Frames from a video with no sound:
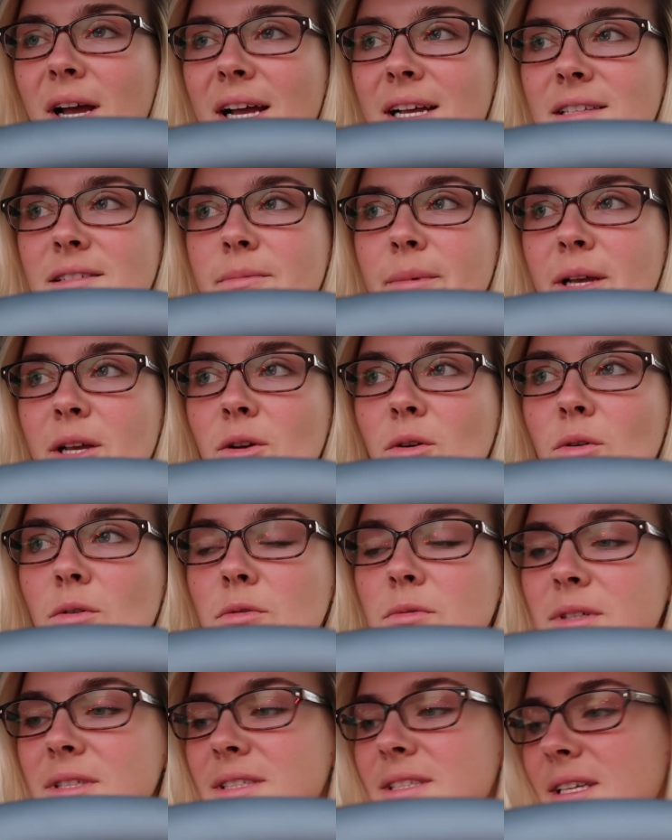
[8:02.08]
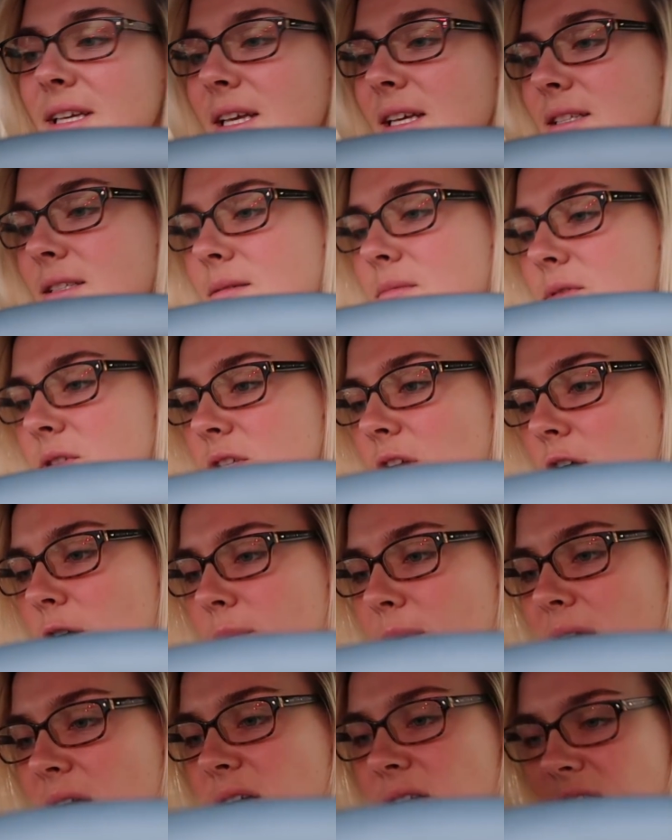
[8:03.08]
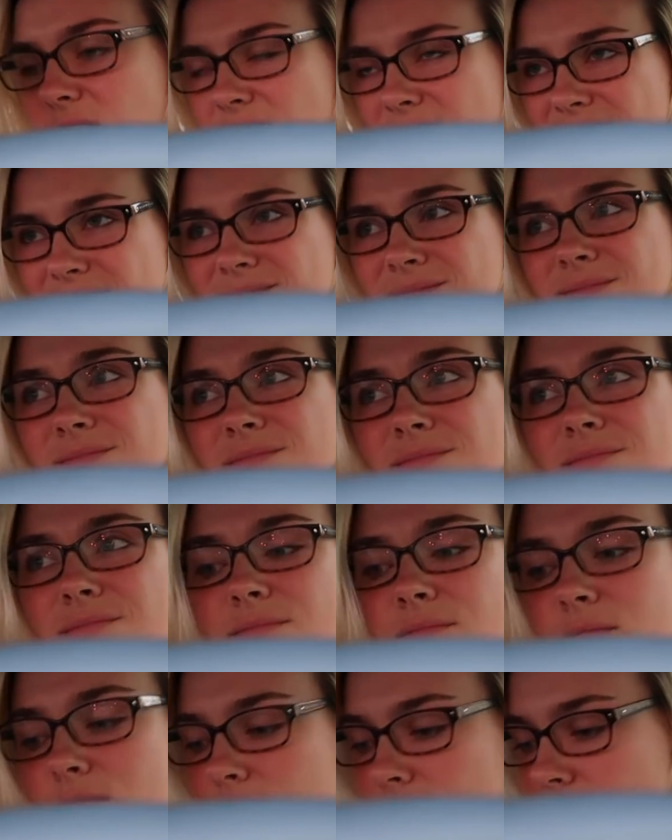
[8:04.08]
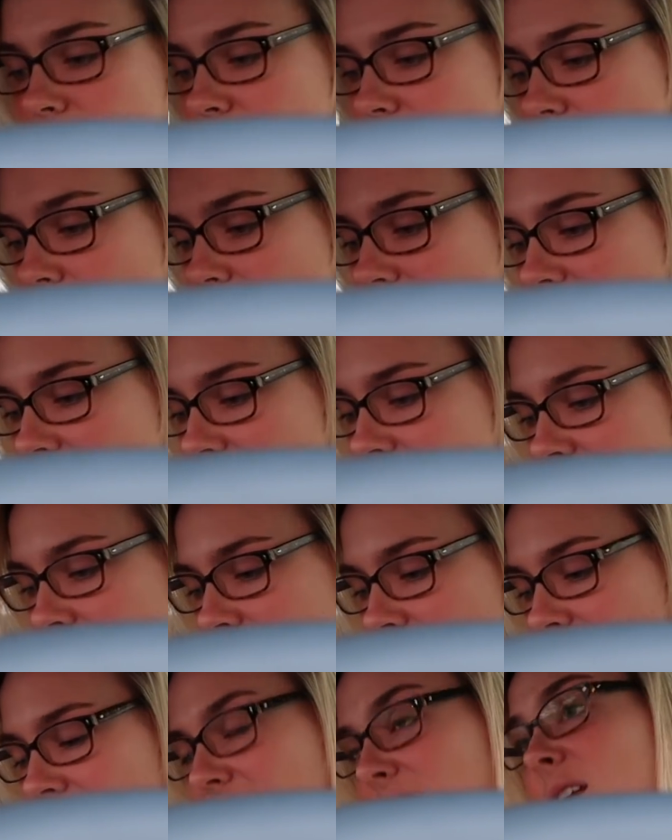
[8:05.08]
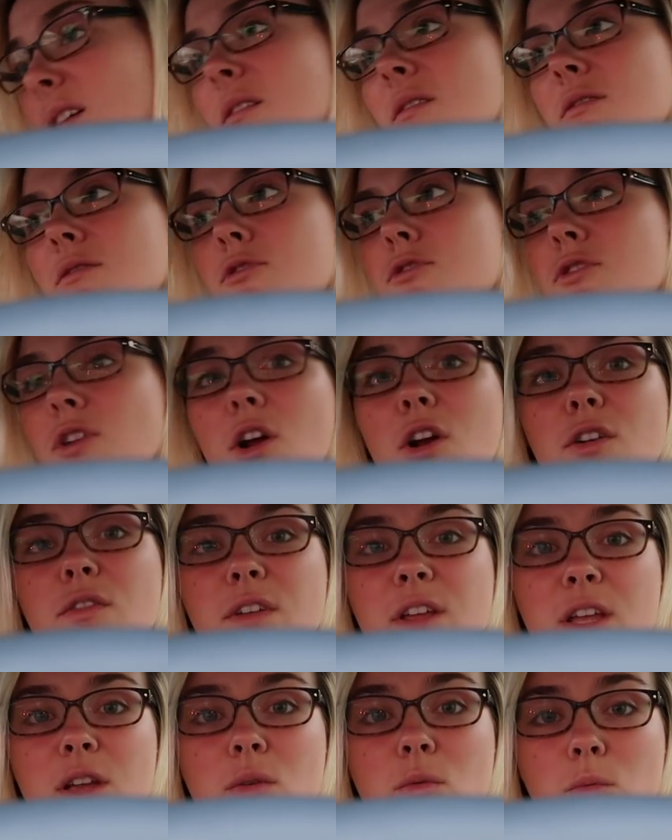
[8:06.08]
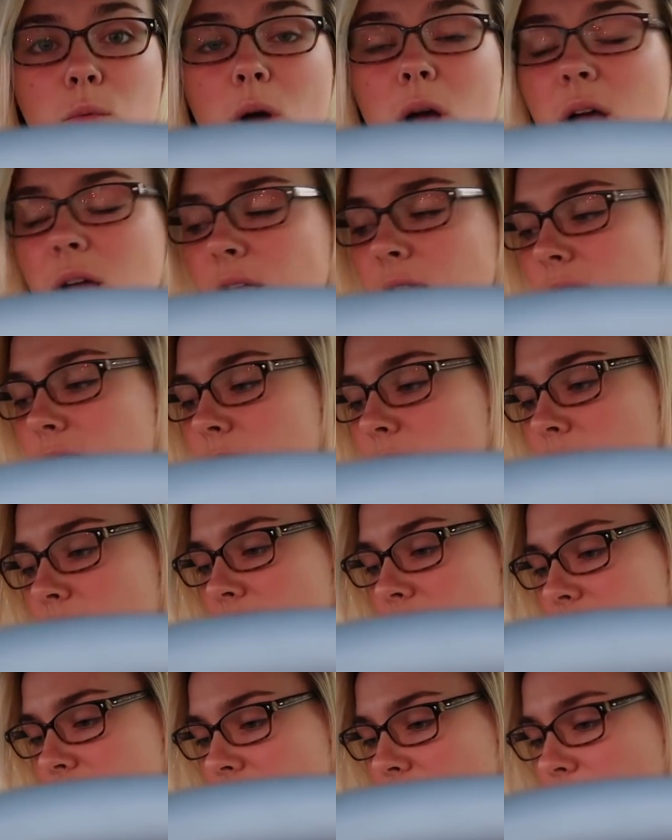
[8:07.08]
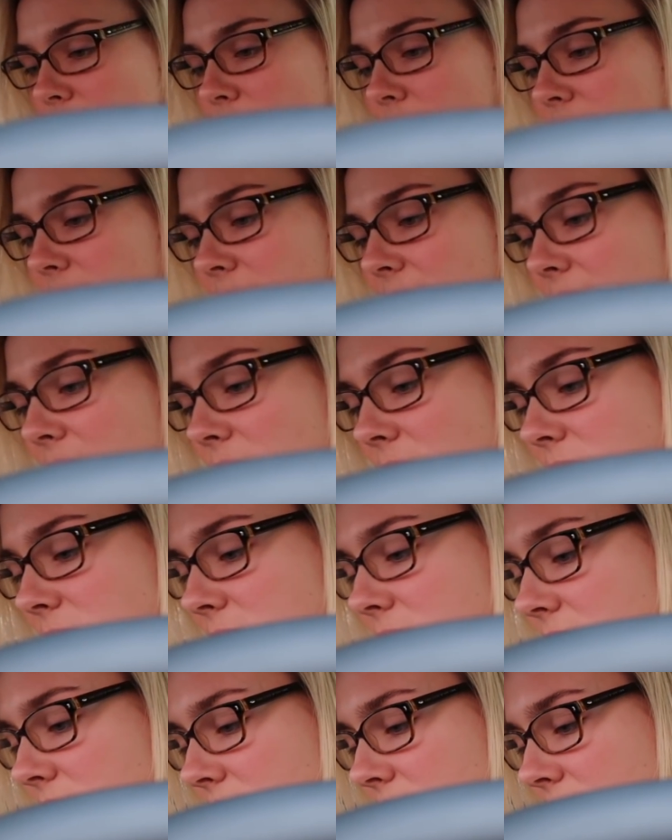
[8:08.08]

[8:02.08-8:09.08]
guys, my goal was to get some Starbucks because I'm like starving, one, because our workout,